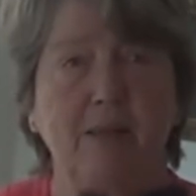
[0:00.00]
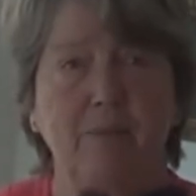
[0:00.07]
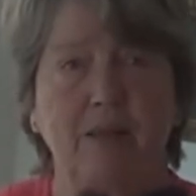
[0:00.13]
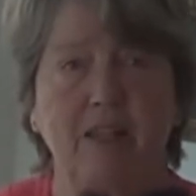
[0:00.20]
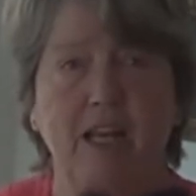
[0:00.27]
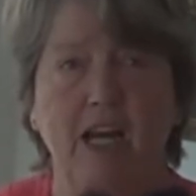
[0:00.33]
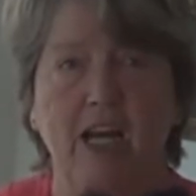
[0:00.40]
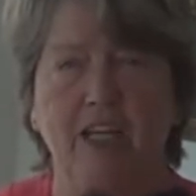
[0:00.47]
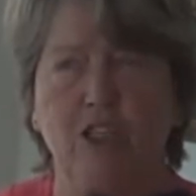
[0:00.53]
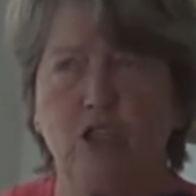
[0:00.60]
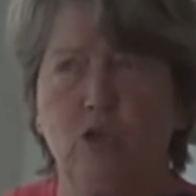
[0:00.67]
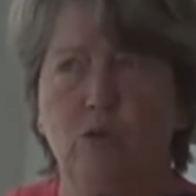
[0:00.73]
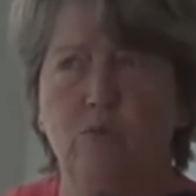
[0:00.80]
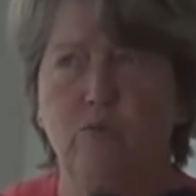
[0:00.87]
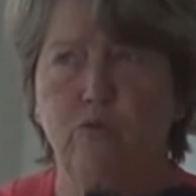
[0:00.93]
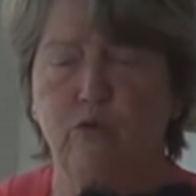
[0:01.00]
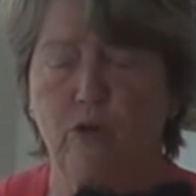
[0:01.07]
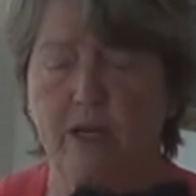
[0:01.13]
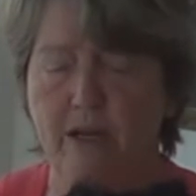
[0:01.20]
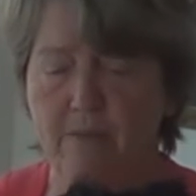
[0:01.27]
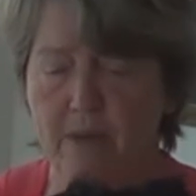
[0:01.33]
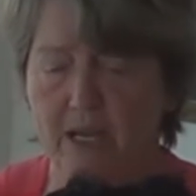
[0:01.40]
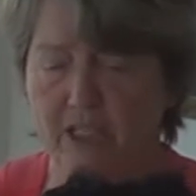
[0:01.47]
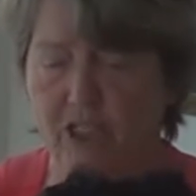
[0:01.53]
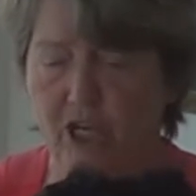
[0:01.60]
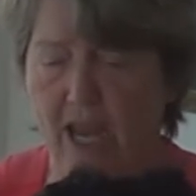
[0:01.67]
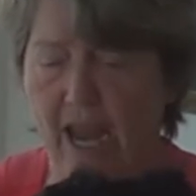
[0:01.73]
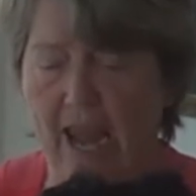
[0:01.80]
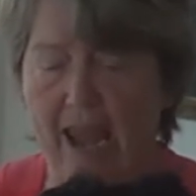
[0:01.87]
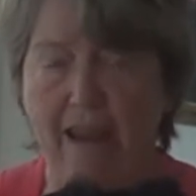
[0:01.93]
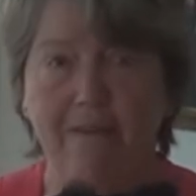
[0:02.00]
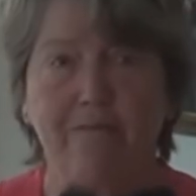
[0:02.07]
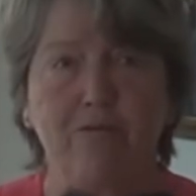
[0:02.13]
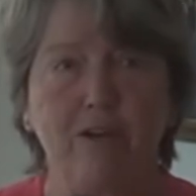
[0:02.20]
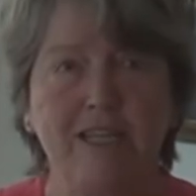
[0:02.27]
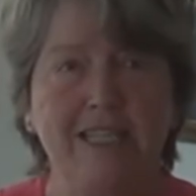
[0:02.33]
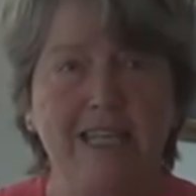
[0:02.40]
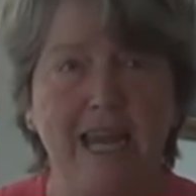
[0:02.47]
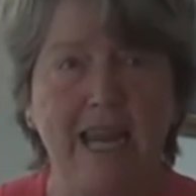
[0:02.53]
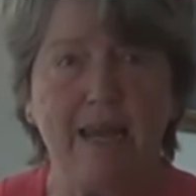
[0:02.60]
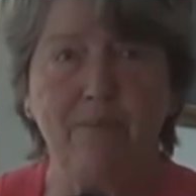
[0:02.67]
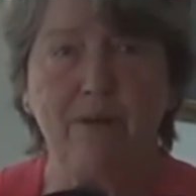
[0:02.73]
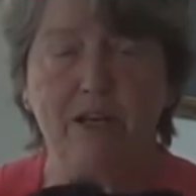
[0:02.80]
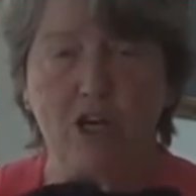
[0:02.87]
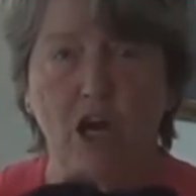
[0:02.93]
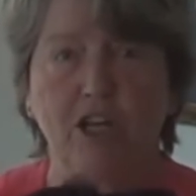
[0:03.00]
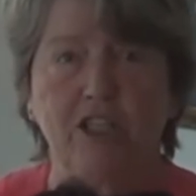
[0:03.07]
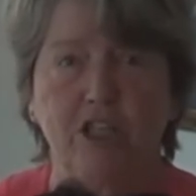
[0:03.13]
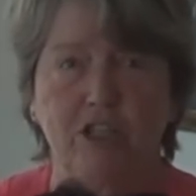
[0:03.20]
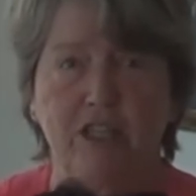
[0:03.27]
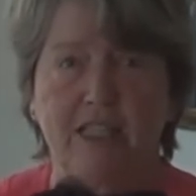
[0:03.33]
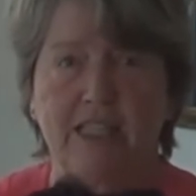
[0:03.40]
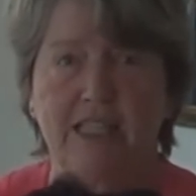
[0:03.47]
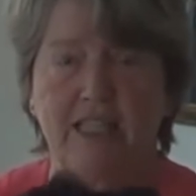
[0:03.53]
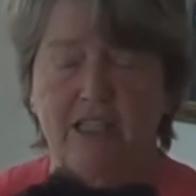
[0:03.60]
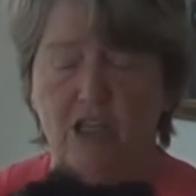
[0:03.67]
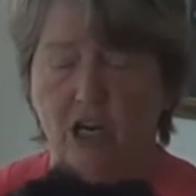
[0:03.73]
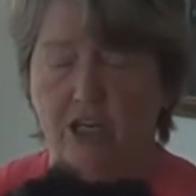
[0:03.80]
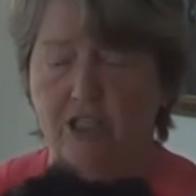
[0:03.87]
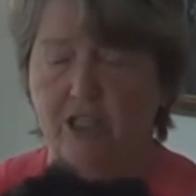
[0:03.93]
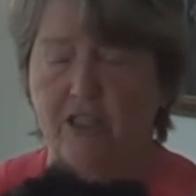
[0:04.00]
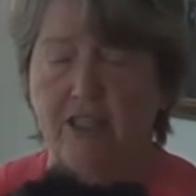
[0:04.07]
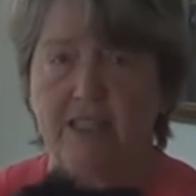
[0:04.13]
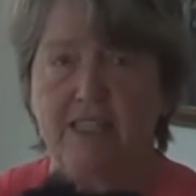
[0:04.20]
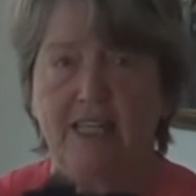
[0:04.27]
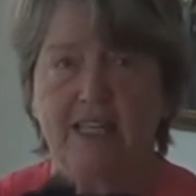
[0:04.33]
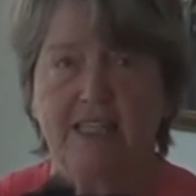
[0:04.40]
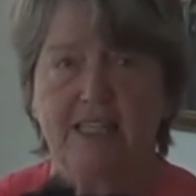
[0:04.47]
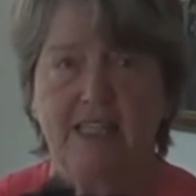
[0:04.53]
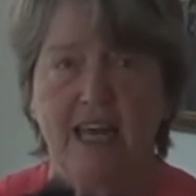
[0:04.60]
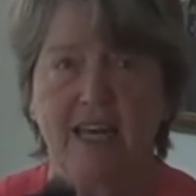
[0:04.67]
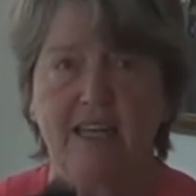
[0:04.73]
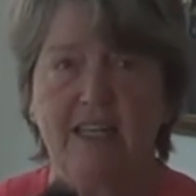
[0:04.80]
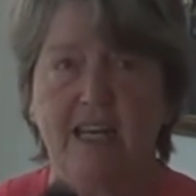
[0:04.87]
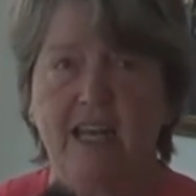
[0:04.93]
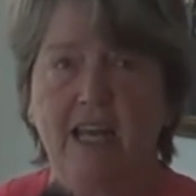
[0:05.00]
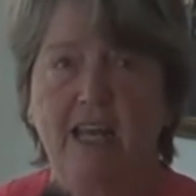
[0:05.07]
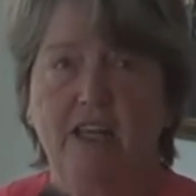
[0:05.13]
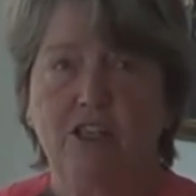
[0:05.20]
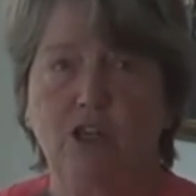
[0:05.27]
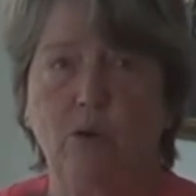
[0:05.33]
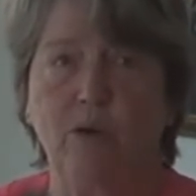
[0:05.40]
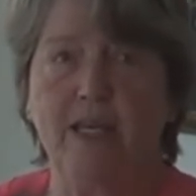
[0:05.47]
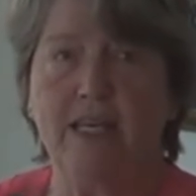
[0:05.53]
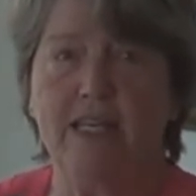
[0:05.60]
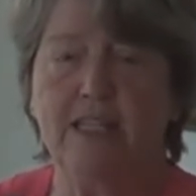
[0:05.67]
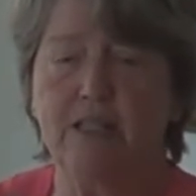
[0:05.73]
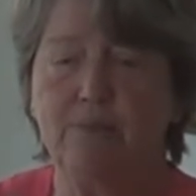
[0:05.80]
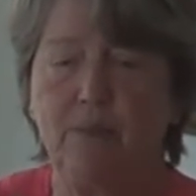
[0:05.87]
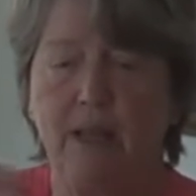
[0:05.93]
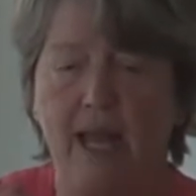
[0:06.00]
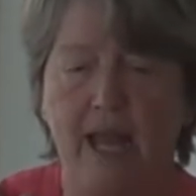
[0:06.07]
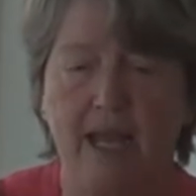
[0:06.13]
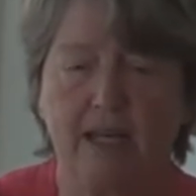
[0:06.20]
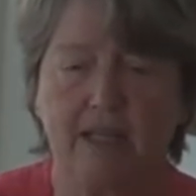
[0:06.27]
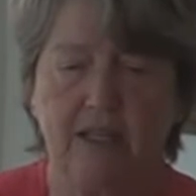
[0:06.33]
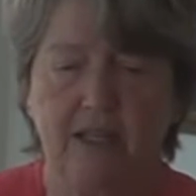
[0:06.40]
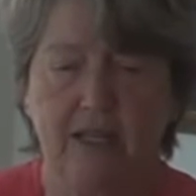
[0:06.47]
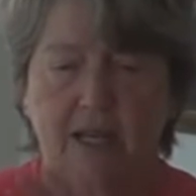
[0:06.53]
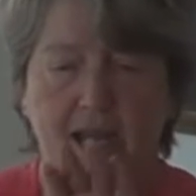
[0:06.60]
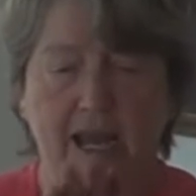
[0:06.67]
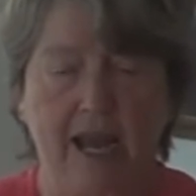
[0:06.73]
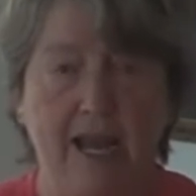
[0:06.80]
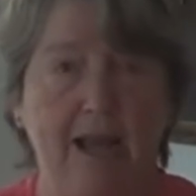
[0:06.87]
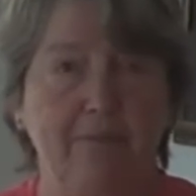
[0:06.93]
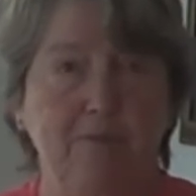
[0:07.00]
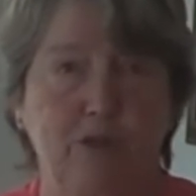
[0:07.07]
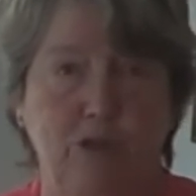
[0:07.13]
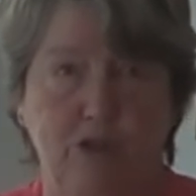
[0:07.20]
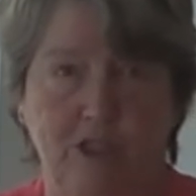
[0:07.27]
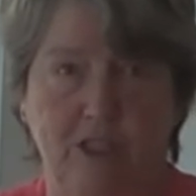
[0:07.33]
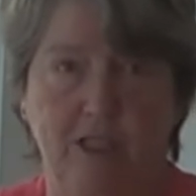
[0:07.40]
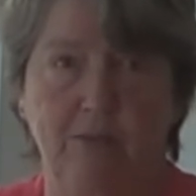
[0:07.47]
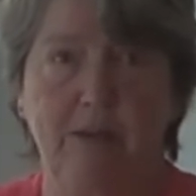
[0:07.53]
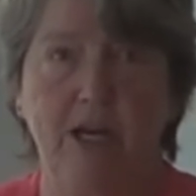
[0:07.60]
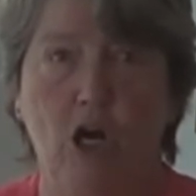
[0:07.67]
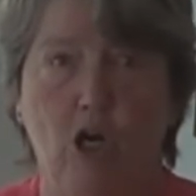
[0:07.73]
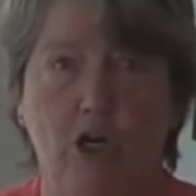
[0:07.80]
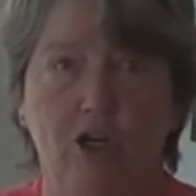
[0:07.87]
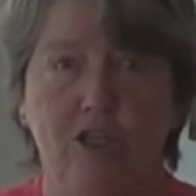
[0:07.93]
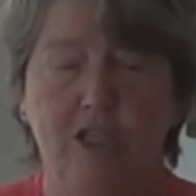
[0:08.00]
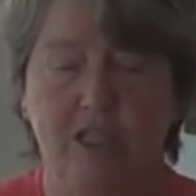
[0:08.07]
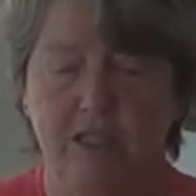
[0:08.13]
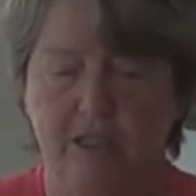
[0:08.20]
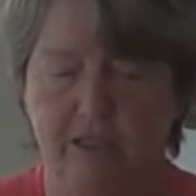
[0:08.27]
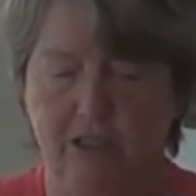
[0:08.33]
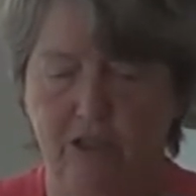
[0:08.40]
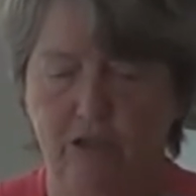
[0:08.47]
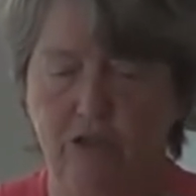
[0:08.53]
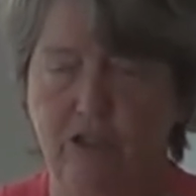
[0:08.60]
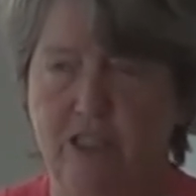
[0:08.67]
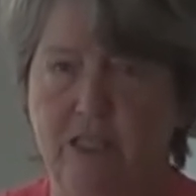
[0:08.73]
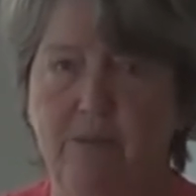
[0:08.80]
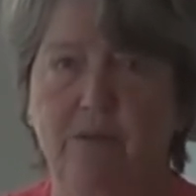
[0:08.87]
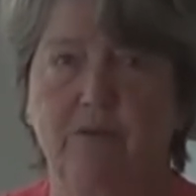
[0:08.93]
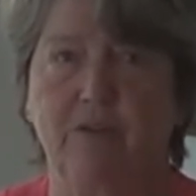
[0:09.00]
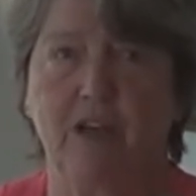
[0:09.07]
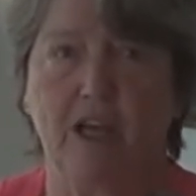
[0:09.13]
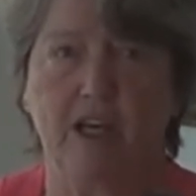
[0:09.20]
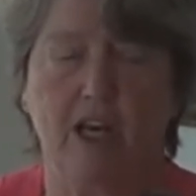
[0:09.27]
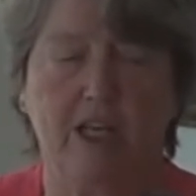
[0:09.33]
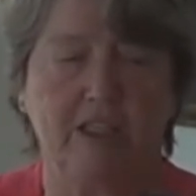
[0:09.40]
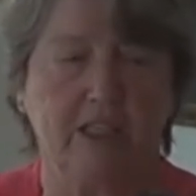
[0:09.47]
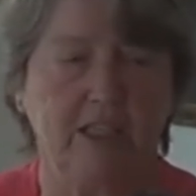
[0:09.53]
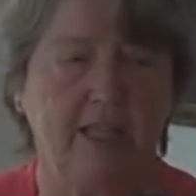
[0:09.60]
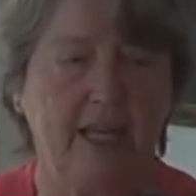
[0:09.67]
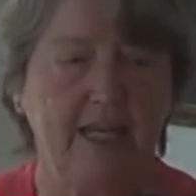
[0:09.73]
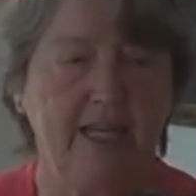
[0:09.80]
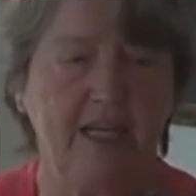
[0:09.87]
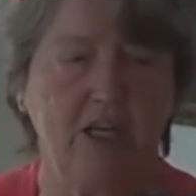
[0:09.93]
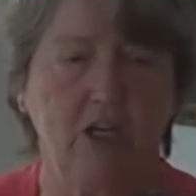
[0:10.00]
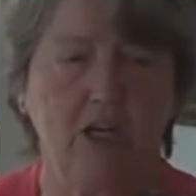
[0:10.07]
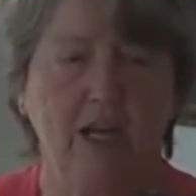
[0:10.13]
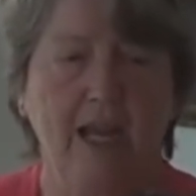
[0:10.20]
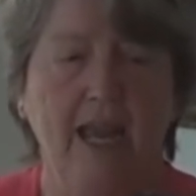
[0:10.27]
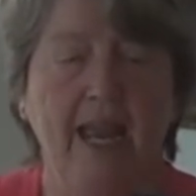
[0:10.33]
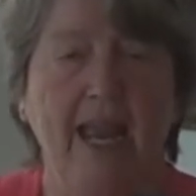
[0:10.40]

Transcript: something that I do pretty much every day, but not to this extent. So he is black, so it's a little bit harder to see, but we've got lots of light here.